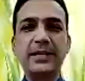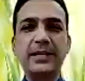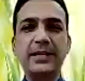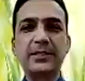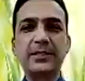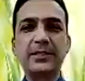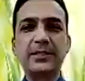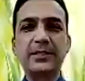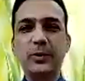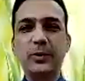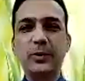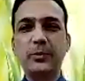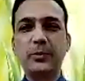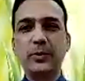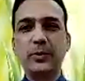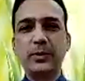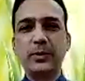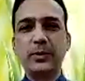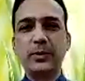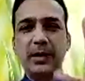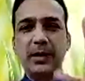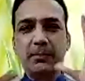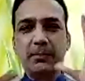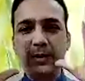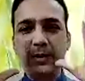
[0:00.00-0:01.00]
the whole
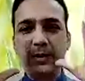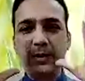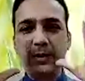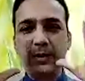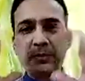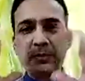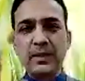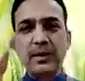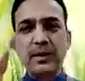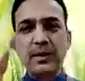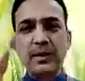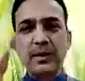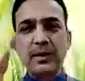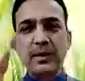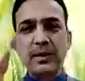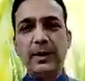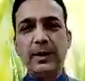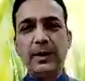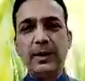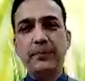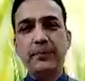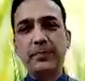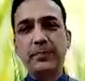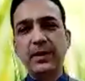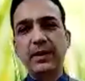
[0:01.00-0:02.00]
program.
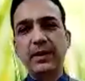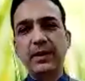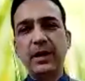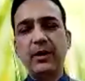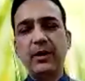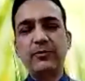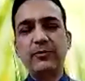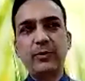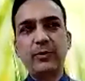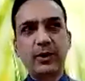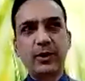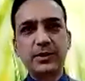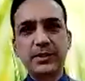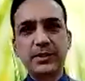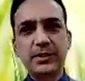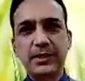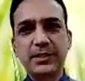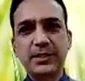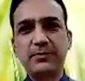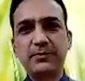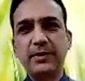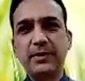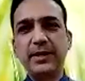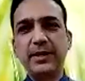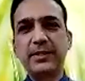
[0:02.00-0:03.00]
Now, of course, it's
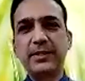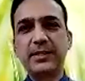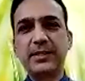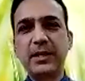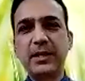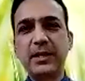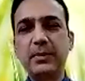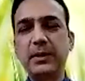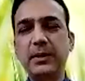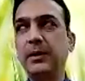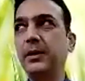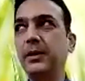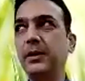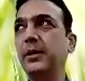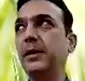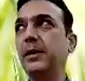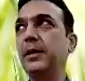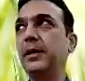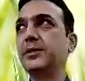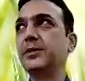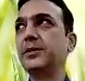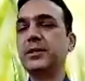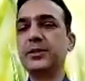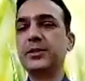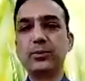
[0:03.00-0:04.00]
very stable
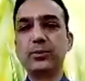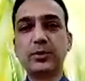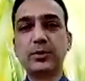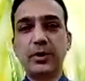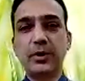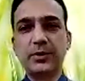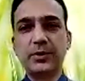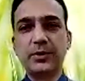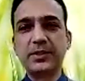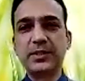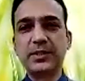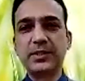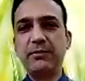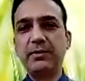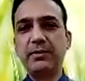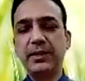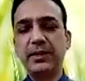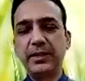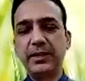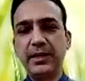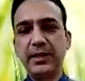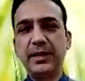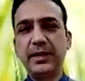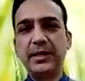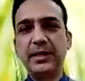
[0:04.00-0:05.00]
since 2017,
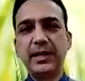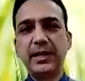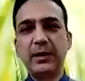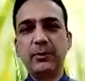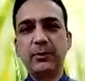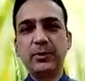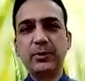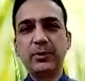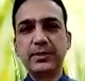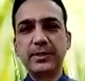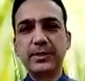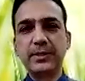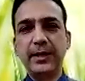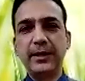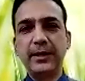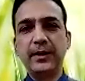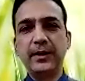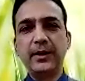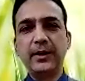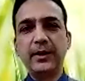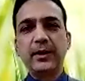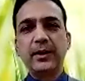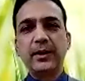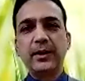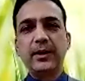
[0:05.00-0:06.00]
18, I would say.
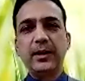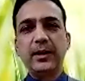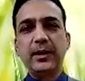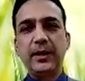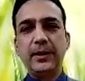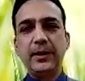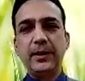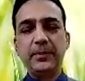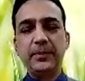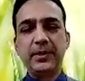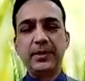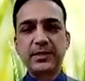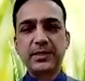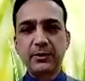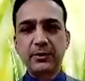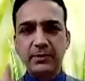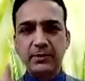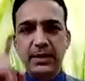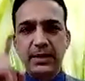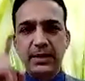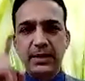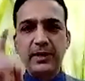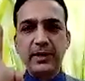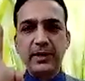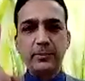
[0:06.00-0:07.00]
It's a
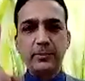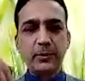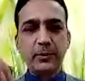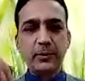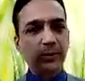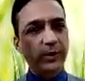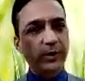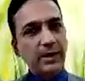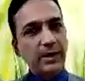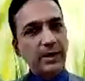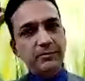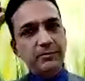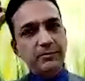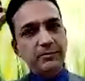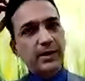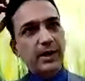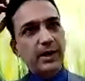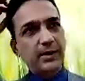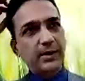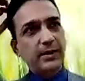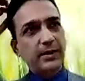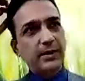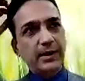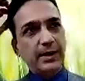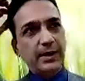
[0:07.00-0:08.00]
1 year program we run,
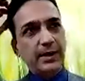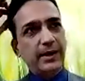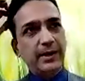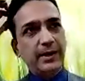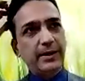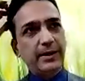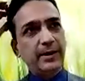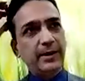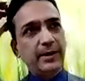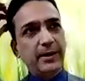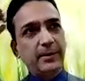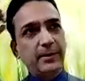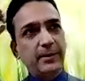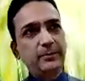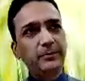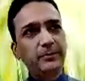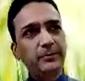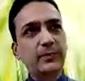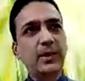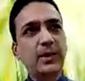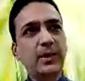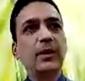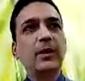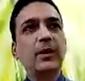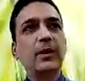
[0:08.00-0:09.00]
and
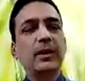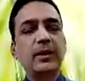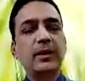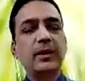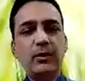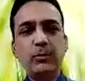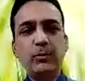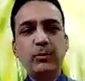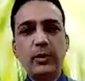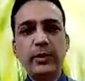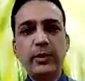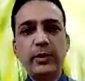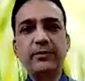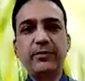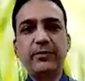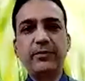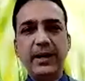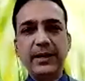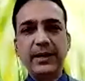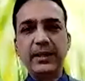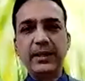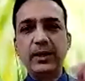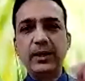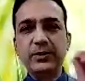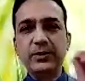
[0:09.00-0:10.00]
now more than
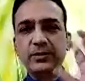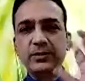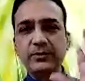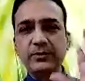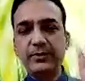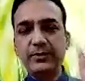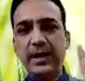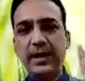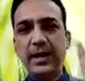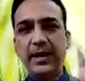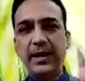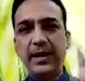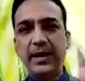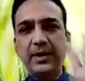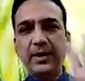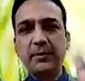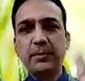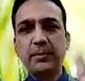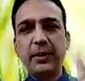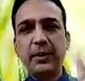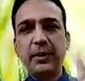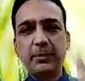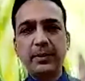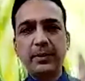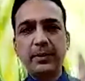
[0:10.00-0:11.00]
5,500
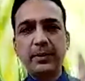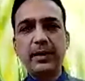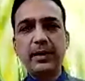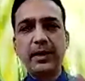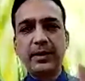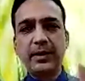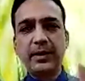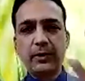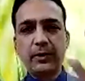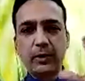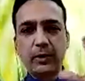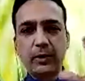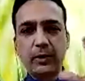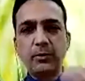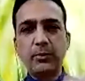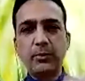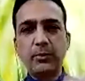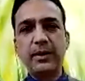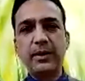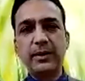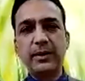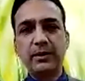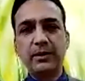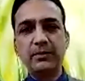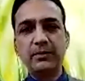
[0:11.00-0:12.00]
people are
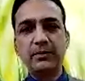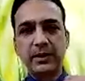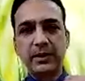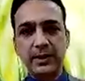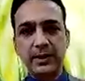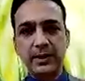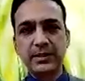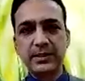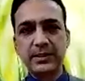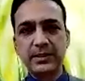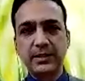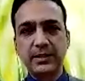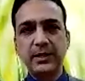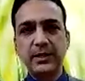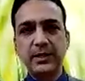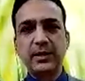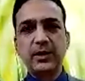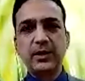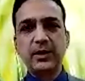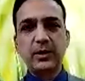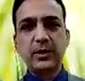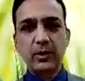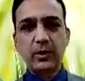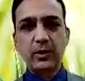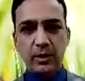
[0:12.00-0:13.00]
documented with us
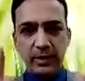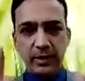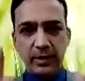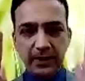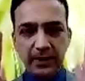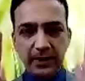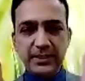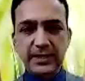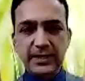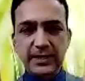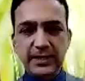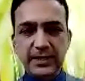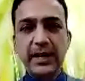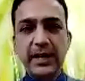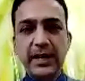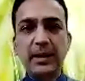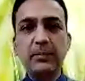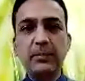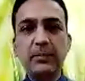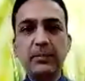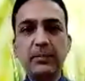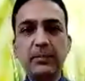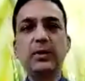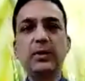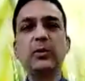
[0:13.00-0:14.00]
on our
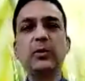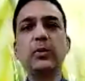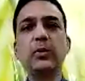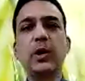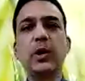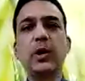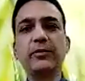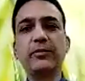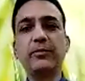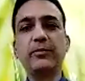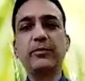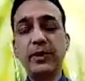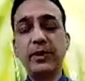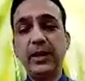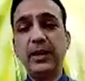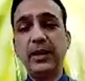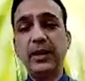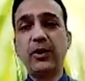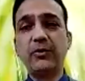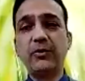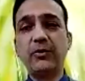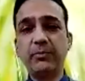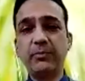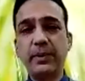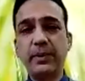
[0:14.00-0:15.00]
CRM who are free
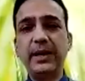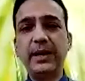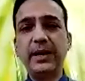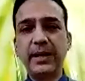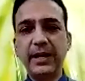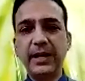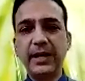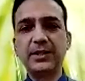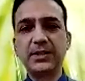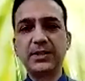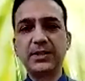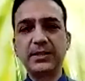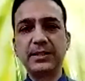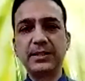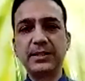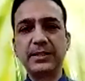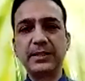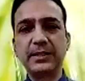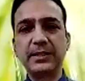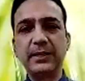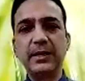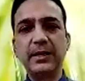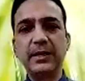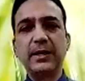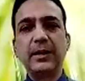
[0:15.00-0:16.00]
of
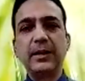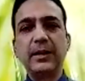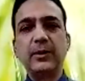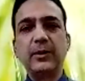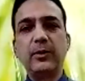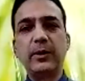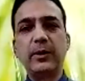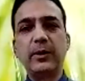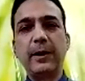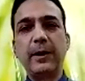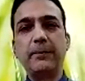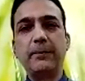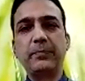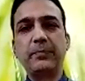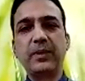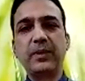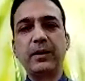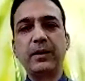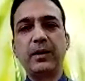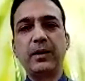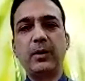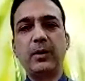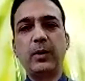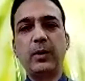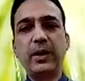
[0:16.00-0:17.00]
medications. Okay,
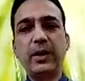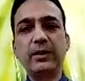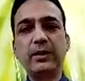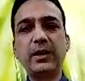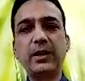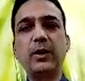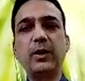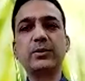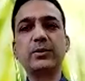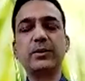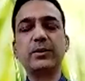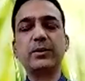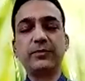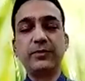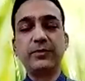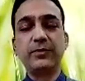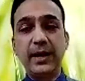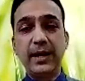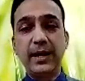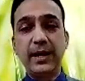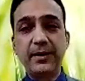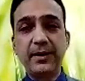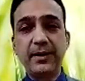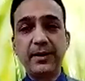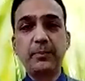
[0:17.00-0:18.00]

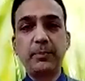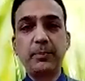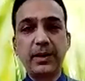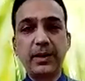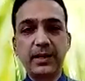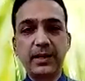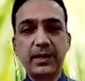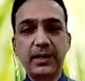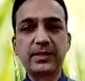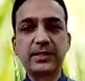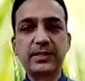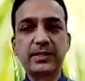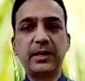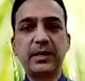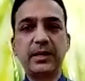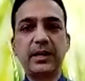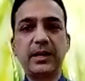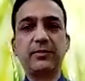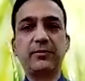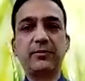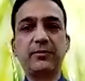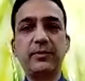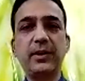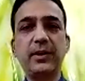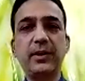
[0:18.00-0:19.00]
1,500 plus are
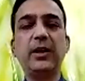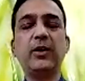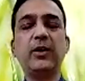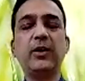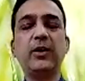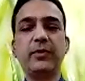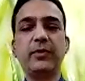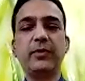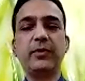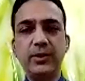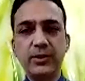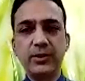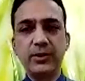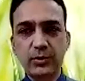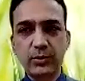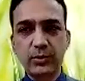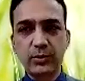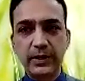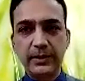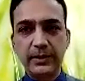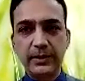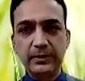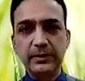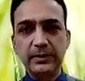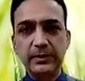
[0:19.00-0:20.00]
free of
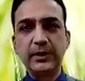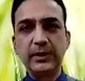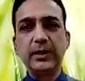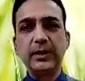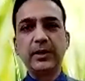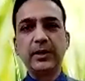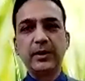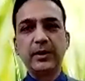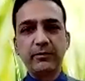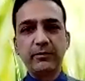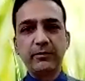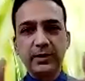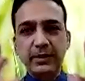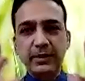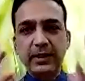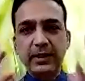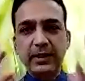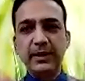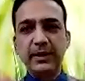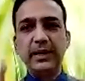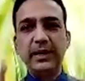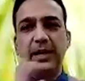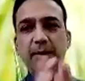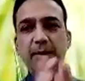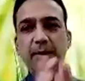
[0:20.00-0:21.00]
insulin with their
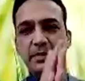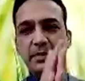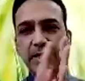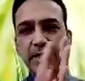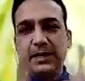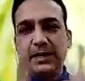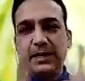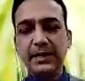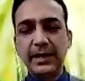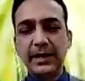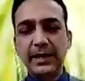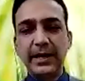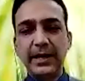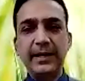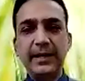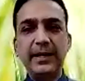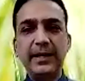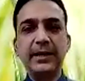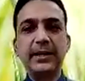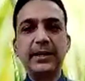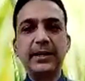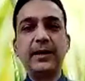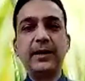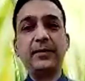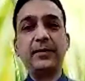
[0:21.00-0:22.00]
names and entire
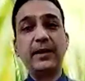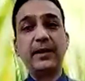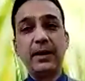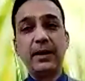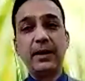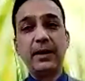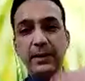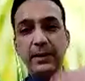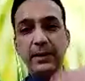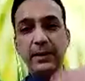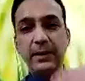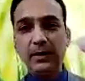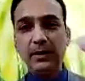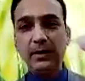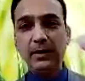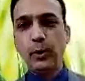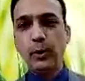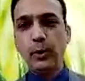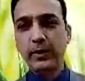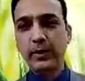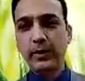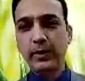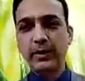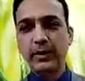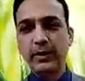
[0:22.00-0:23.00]
data. There are many
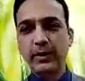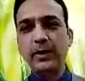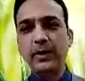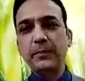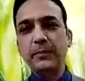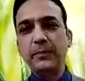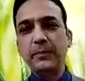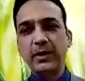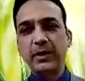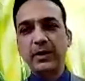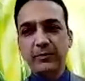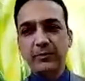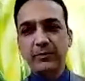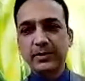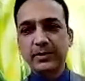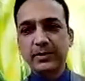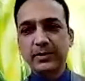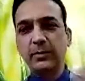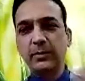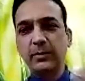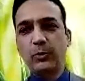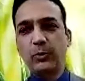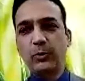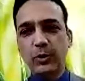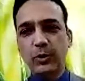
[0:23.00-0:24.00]
more, some
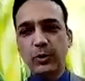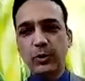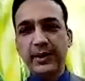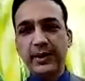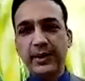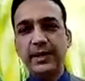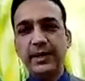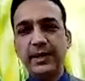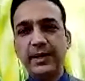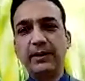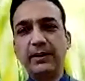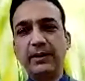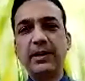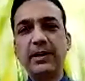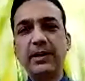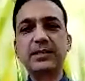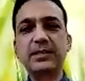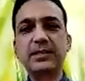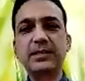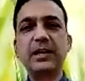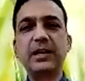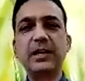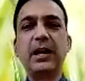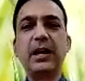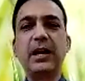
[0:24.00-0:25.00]
older data we
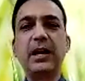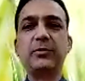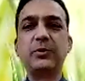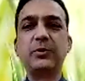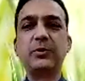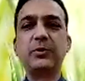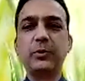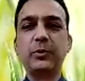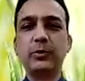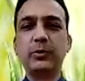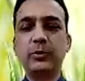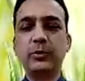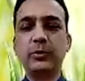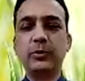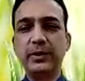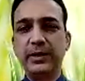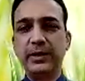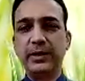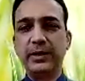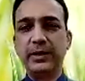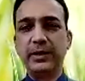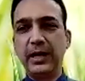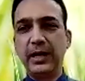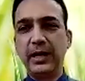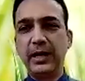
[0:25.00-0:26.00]
still have to
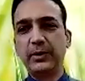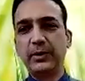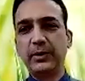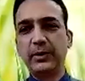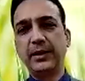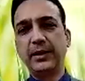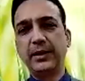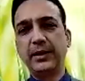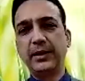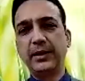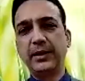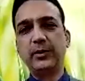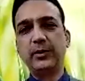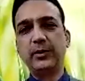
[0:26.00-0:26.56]
dig out and